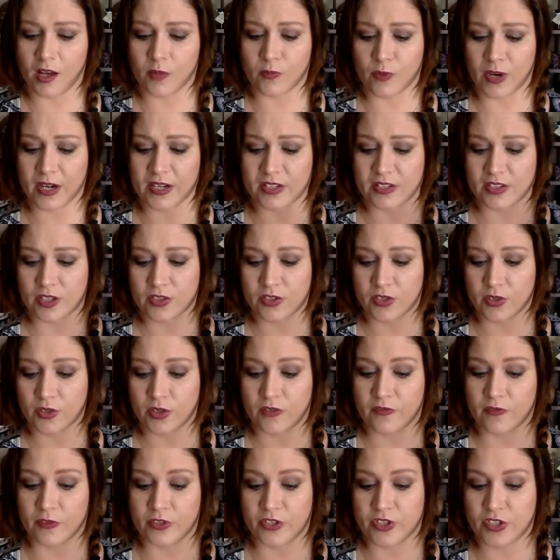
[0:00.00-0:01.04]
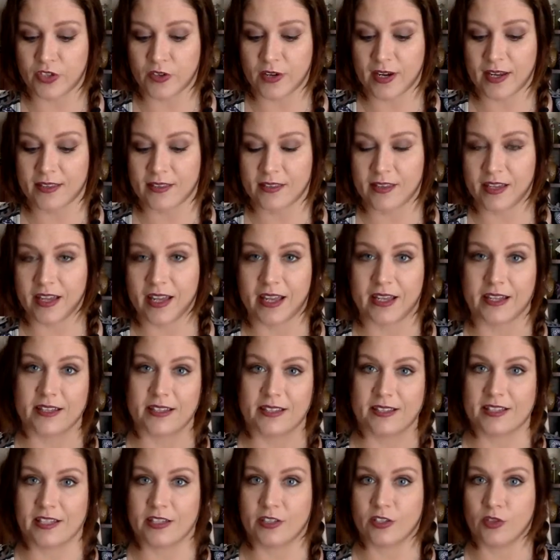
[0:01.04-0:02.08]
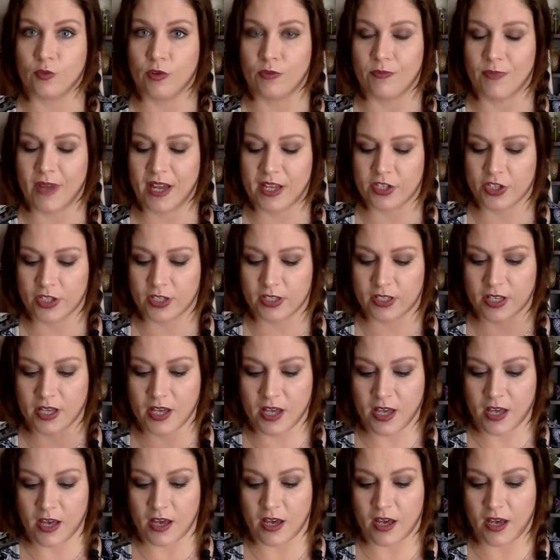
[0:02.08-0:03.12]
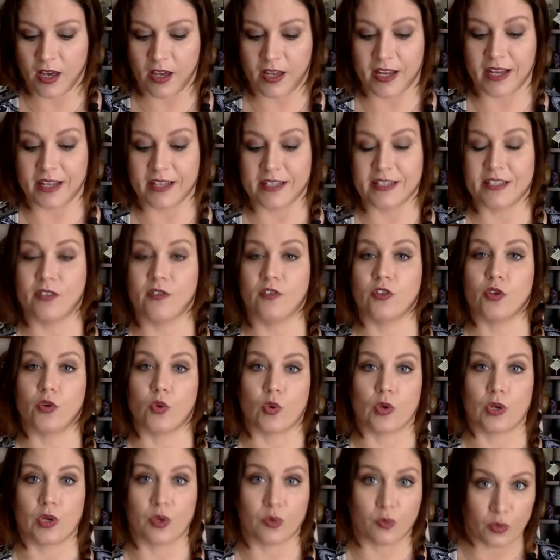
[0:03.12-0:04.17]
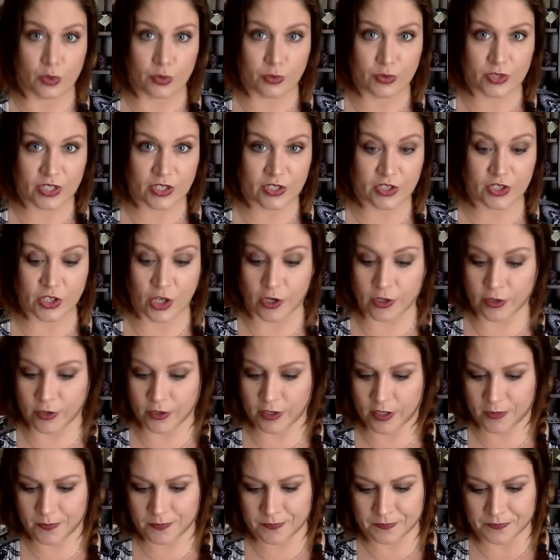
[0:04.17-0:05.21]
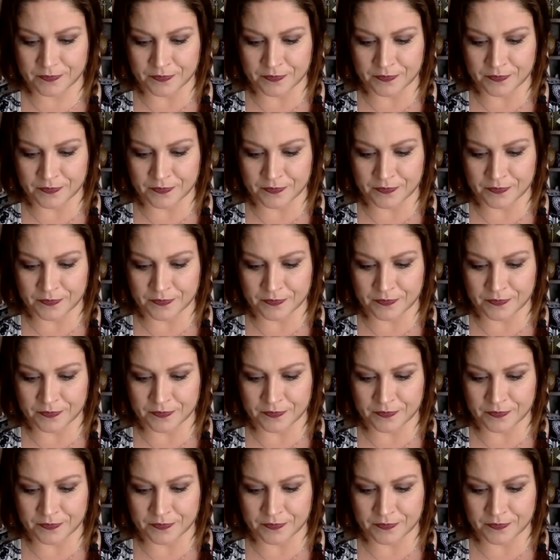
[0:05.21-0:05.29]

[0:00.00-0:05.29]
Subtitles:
Red is also good for strength and sexual magic and your root chakra.